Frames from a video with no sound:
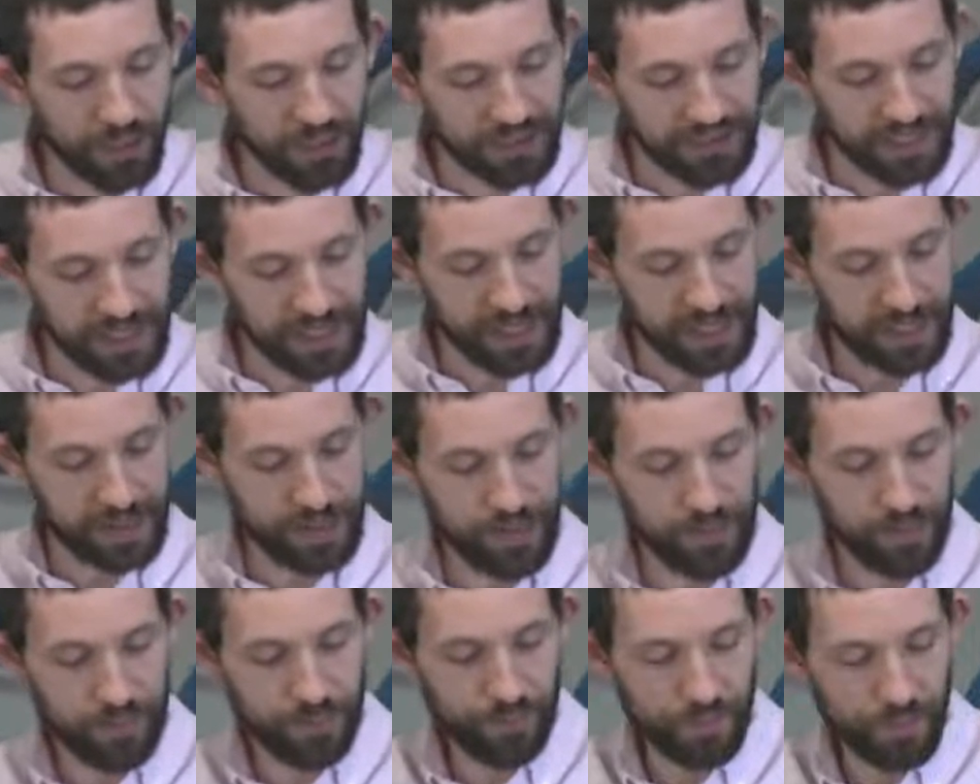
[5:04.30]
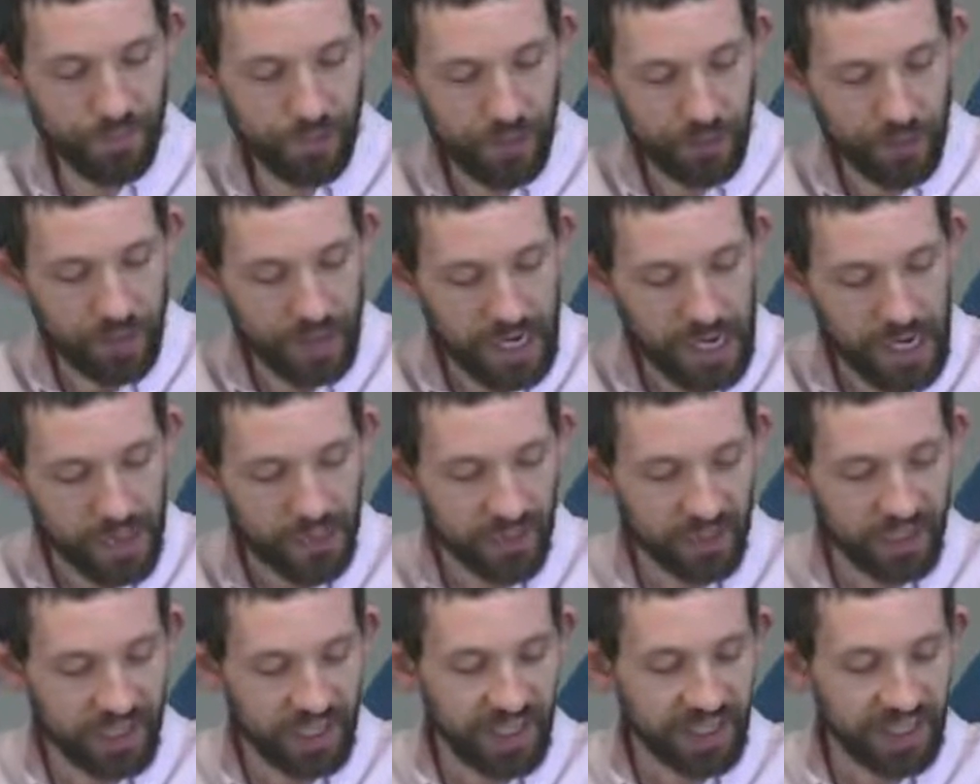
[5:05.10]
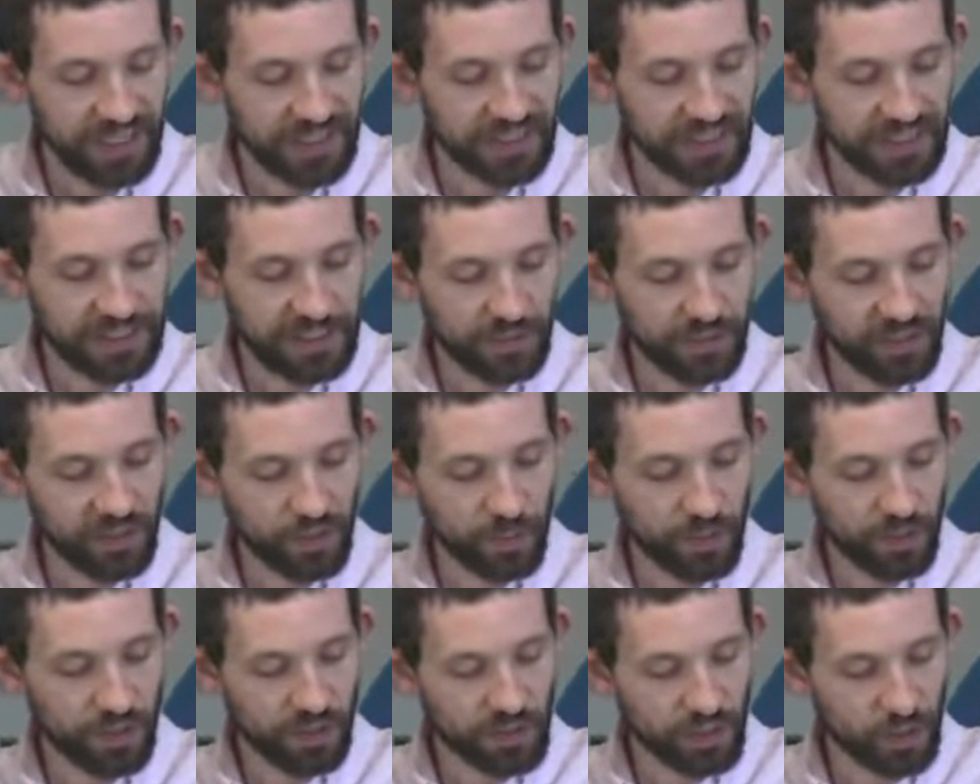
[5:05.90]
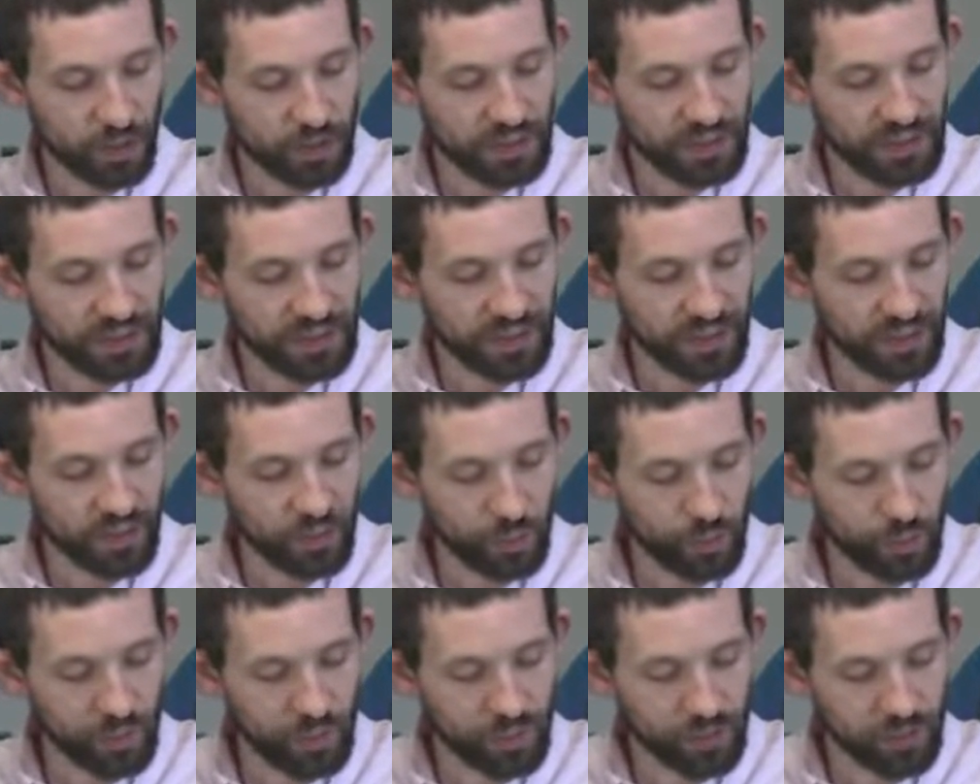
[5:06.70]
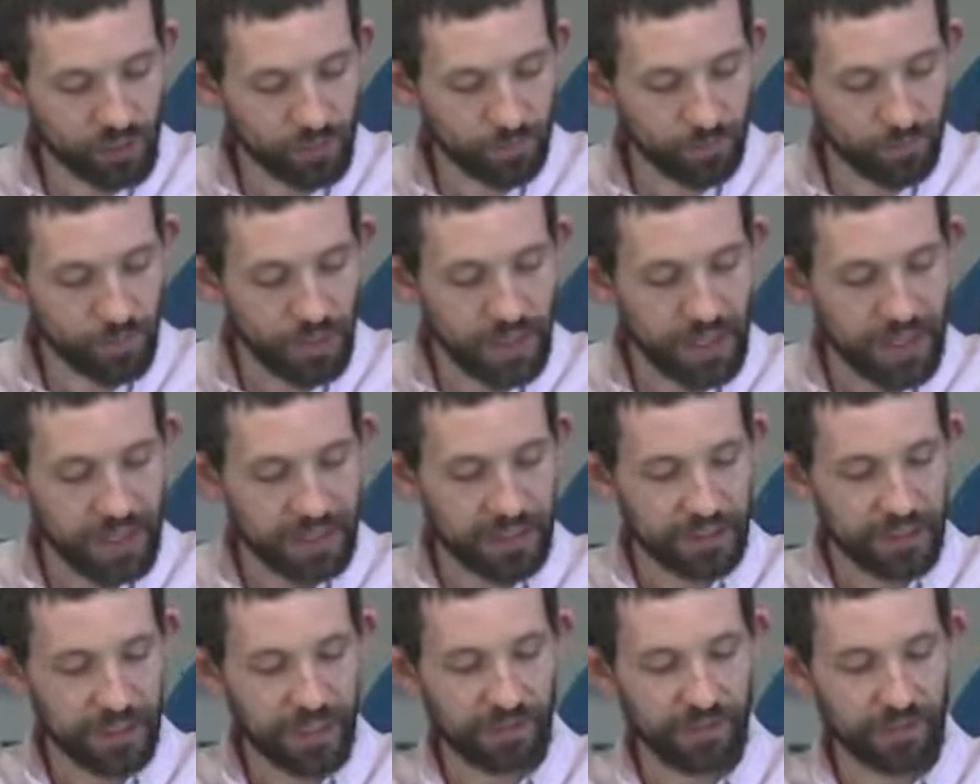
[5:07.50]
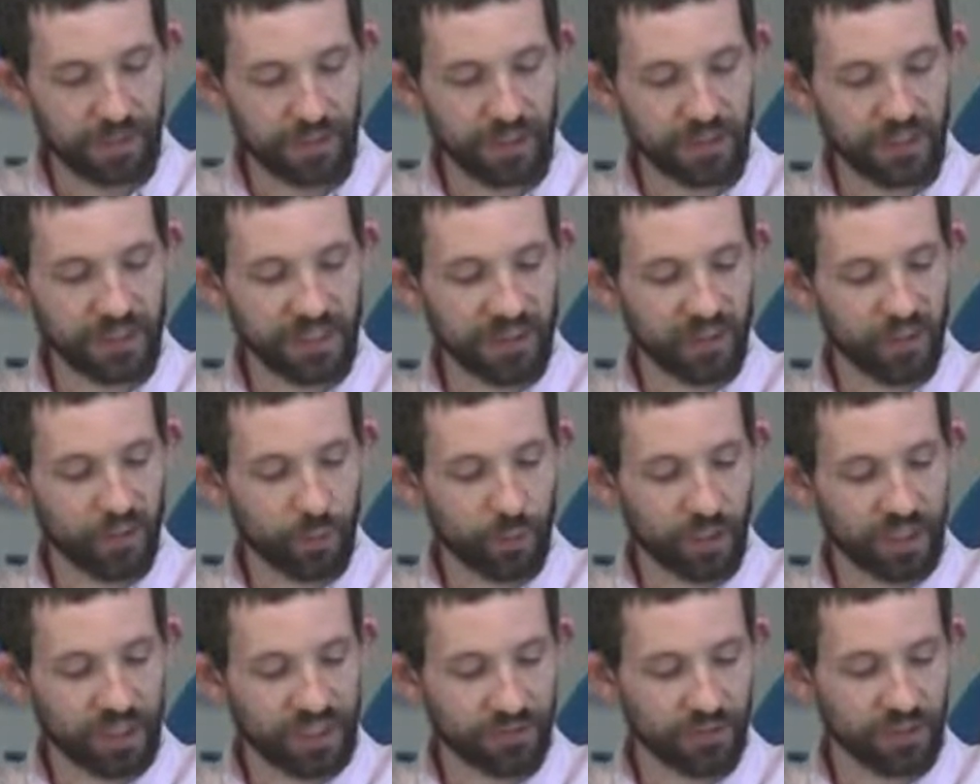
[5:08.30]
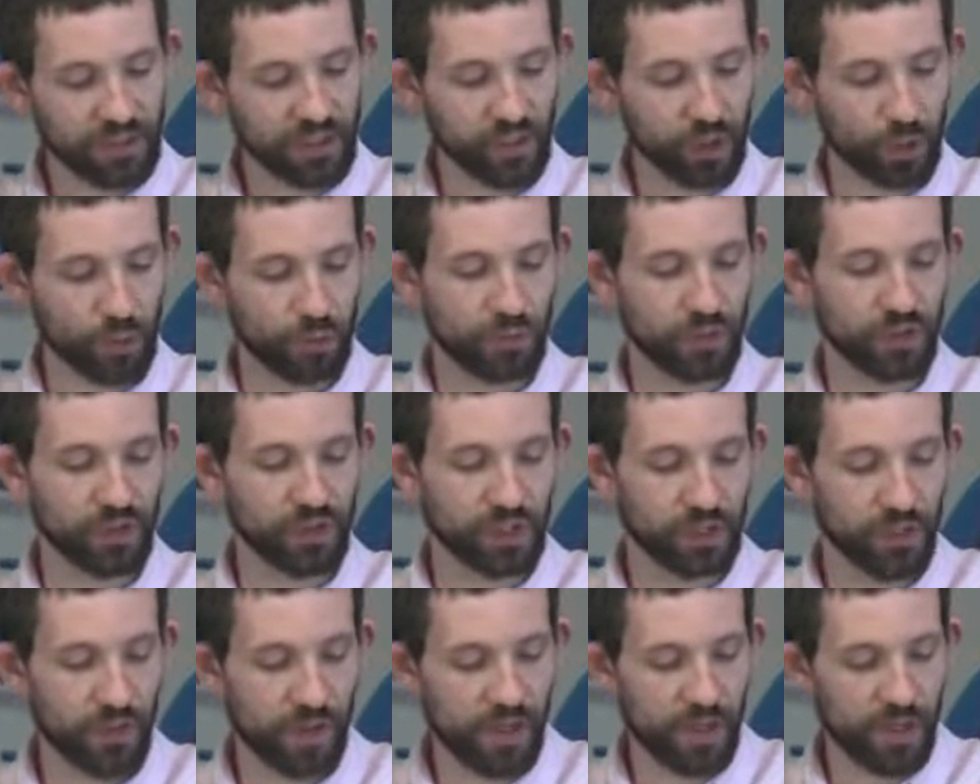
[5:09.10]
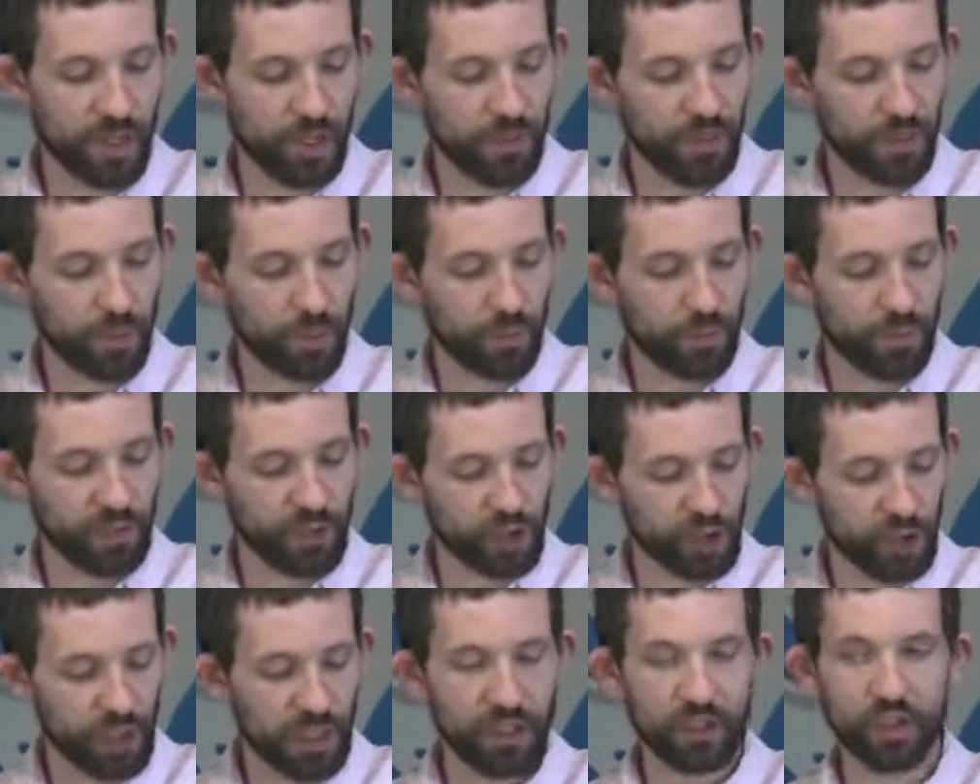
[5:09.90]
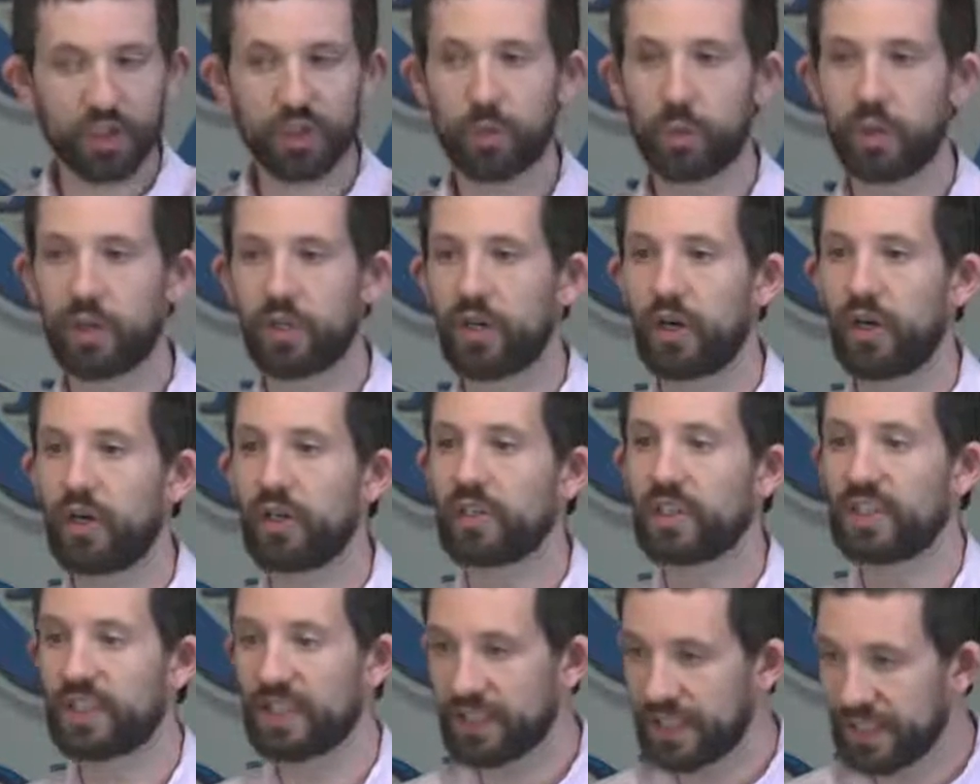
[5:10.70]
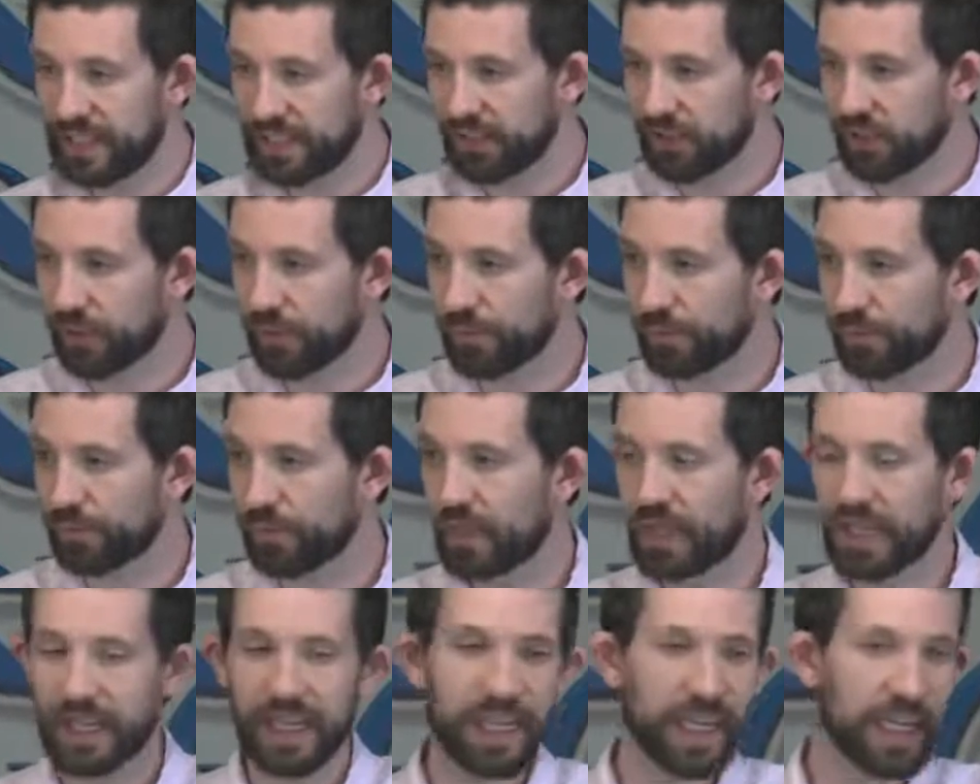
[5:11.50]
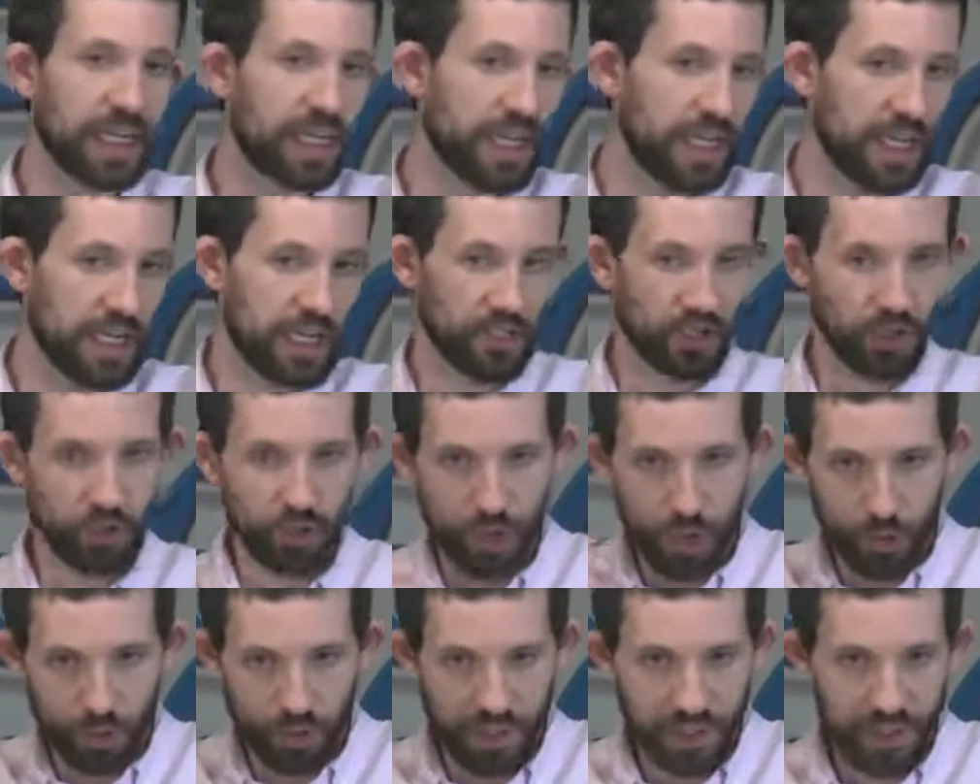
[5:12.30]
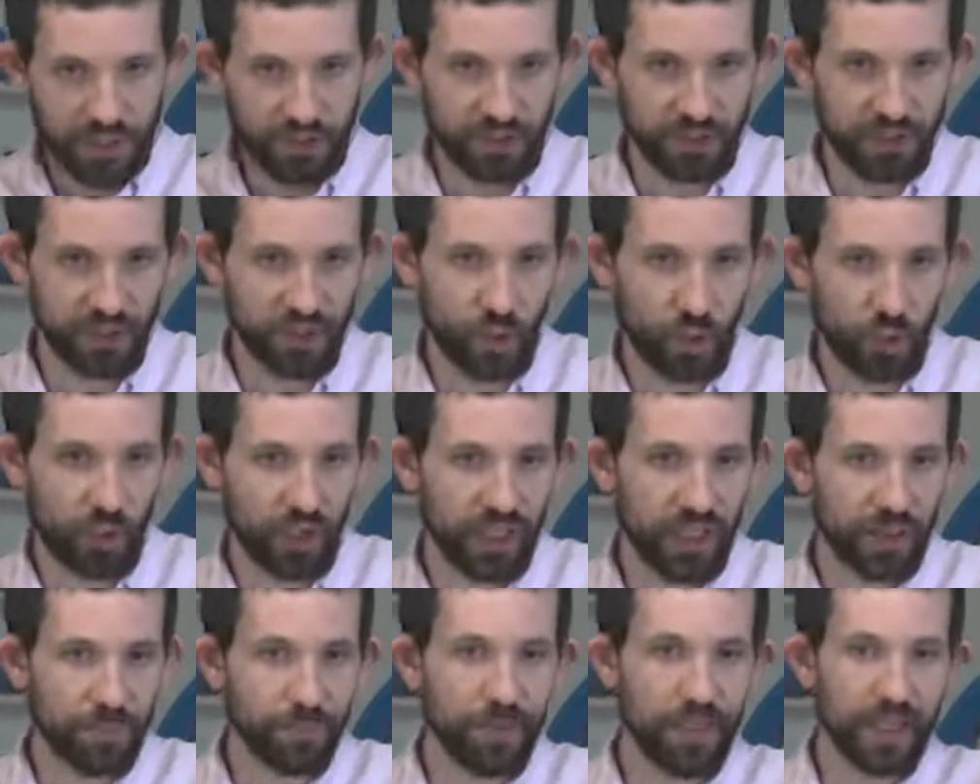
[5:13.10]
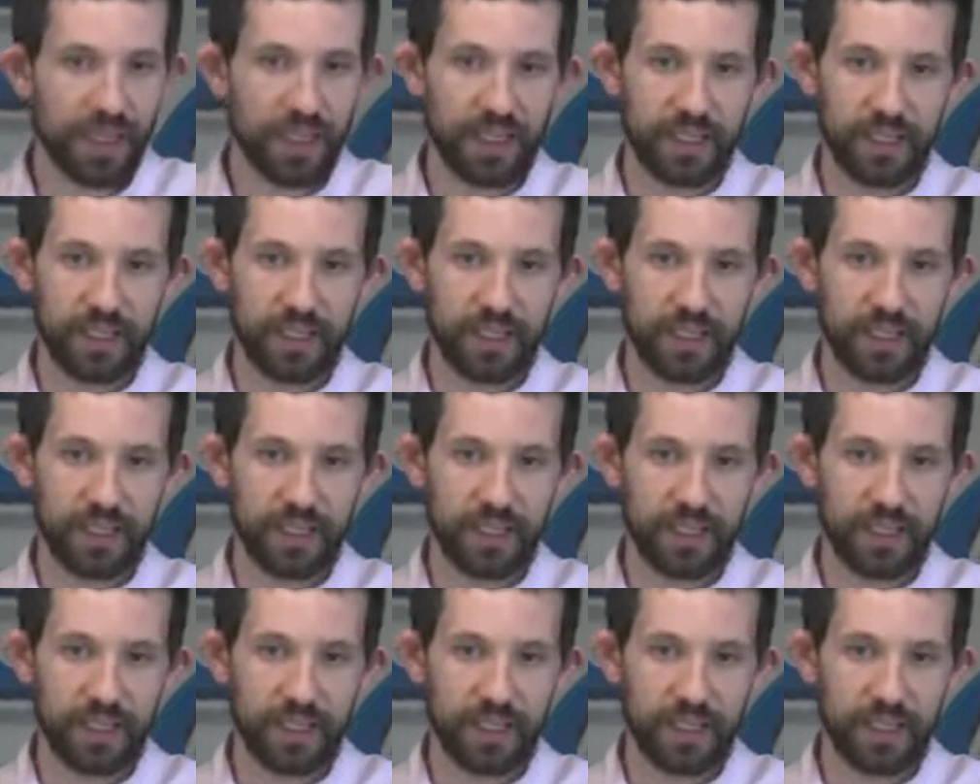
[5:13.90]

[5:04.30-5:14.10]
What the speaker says: of the den, and the king sealed it with his own signet ring and the signet rings of his nobles, so that nothing would be changed in regards to Daniel. And you know the end of the story.